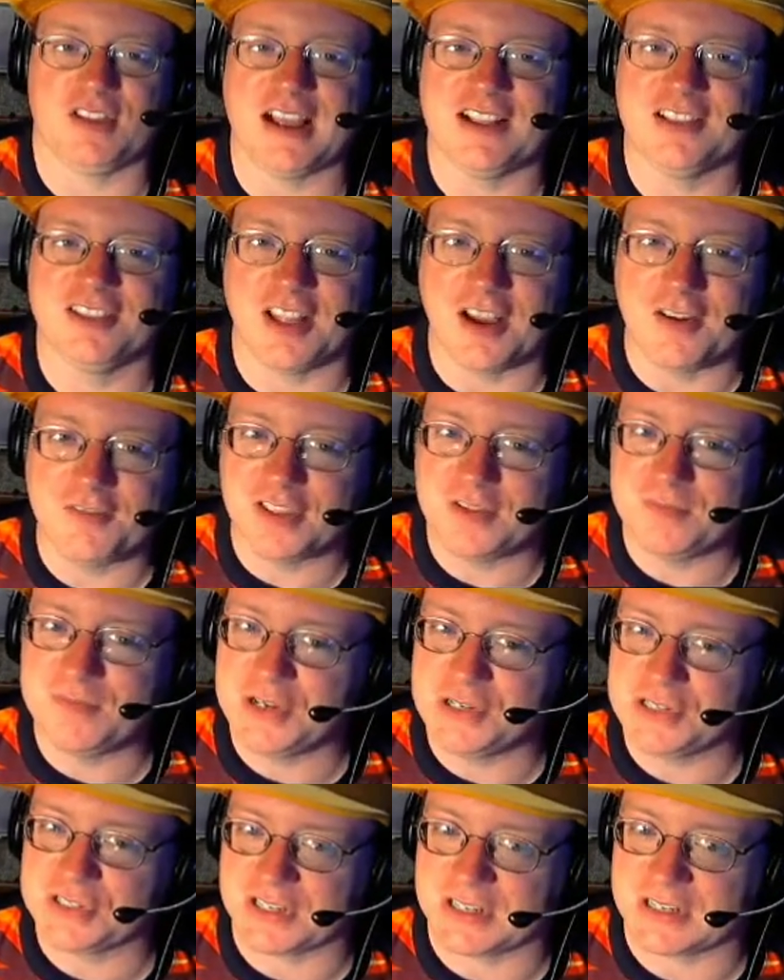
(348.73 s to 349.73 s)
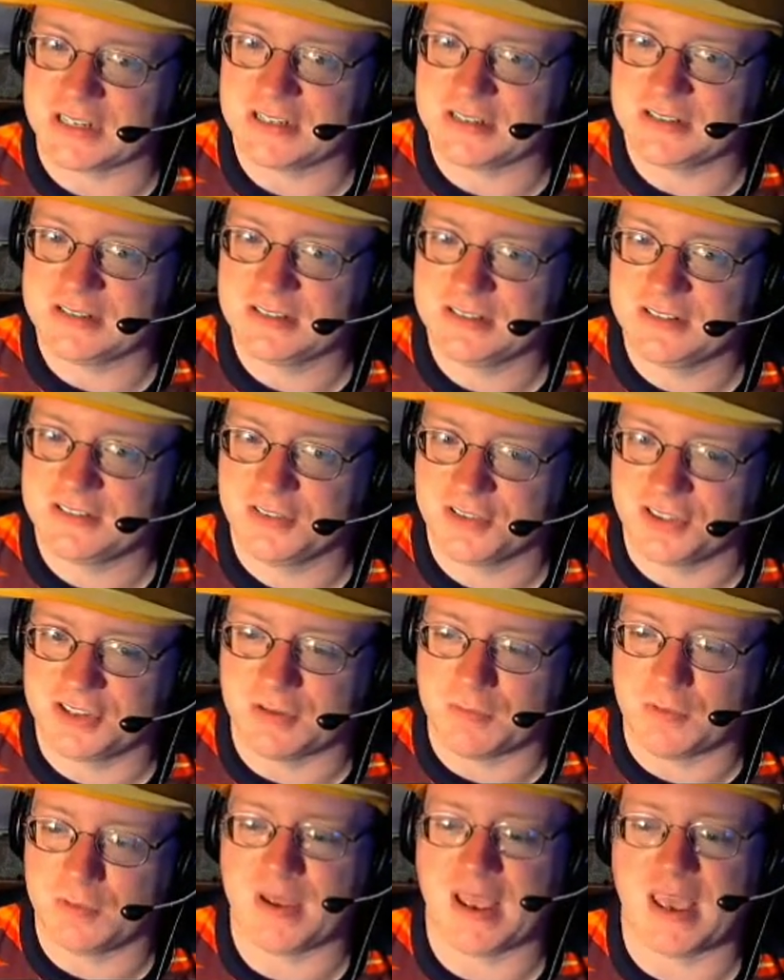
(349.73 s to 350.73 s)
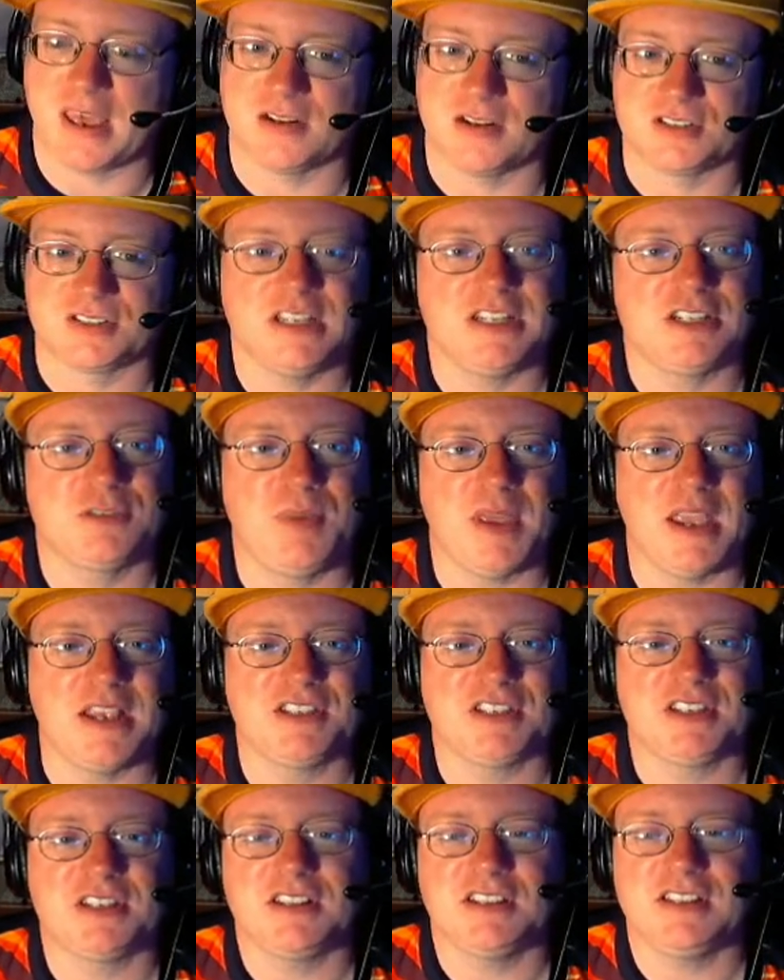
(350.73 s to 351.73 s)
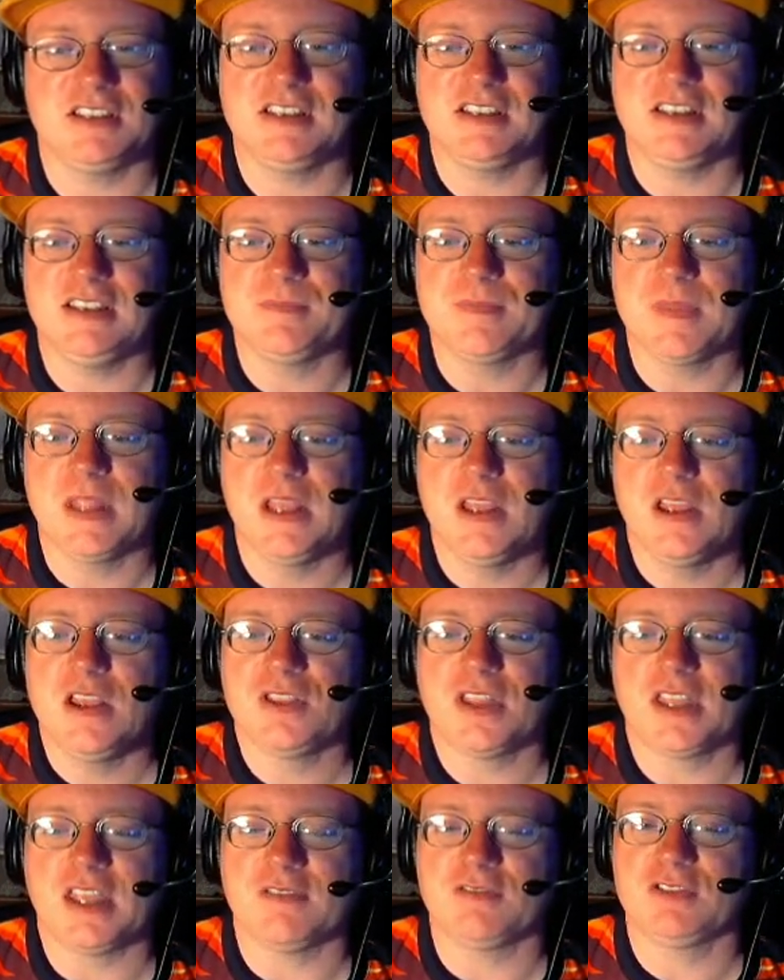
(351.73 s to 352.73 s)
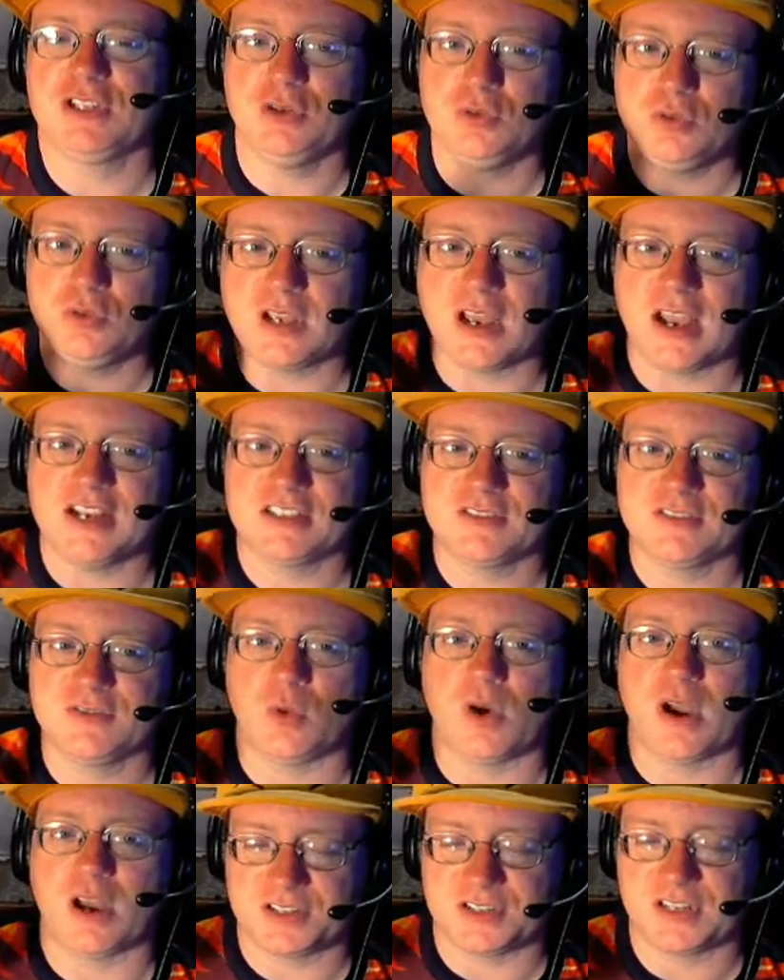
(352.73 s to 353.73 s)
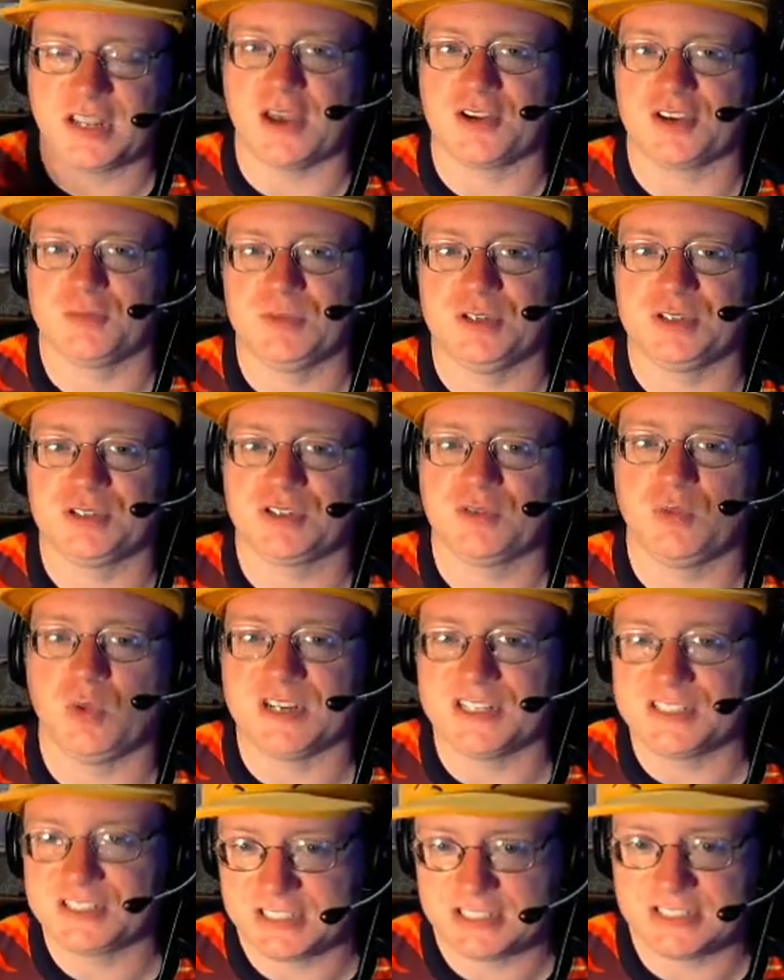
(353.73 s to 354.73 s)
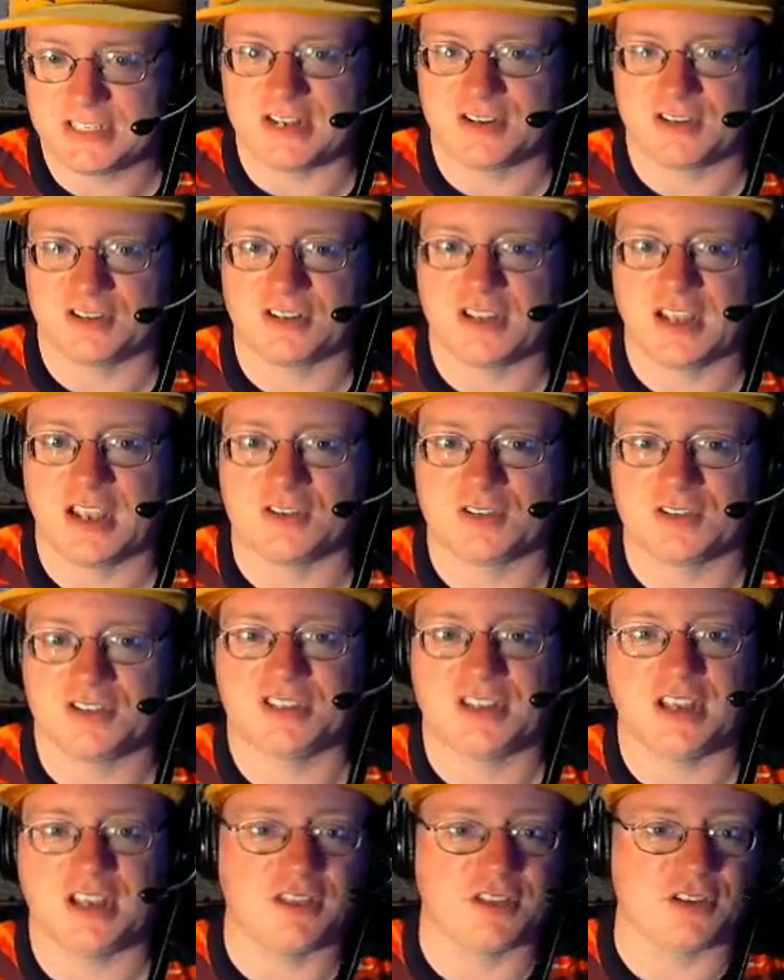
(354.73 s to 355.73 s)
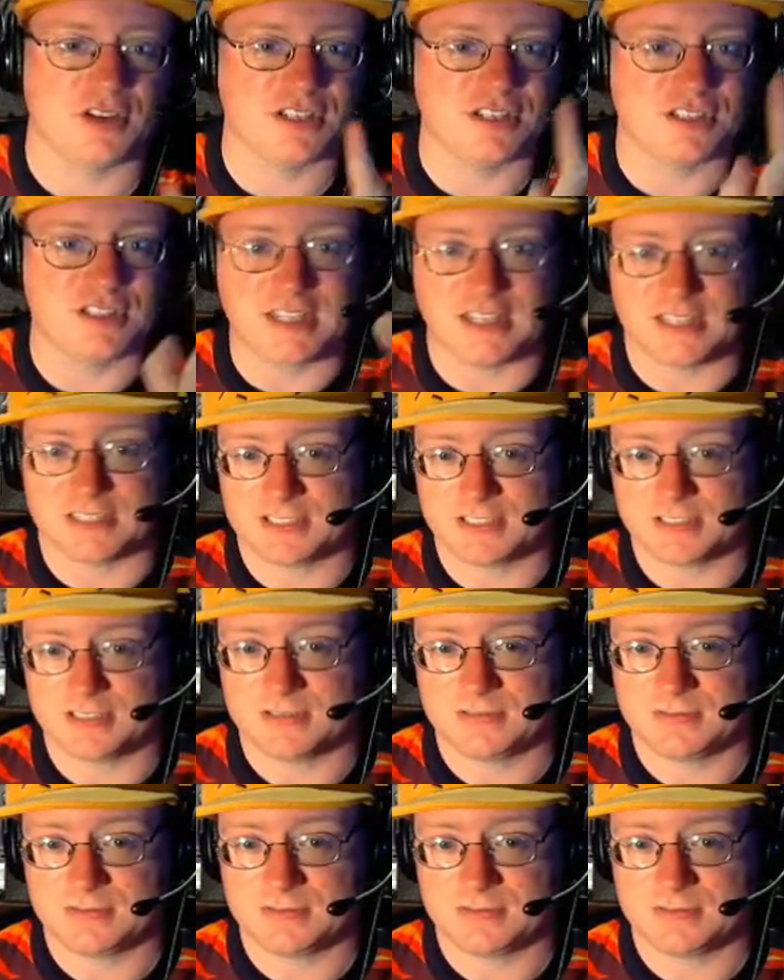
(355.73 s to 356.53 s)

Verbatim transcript: I love the music for the double battles. It's basically, they have two kinds of wild encounter music. One is the standard encounter. The other is this.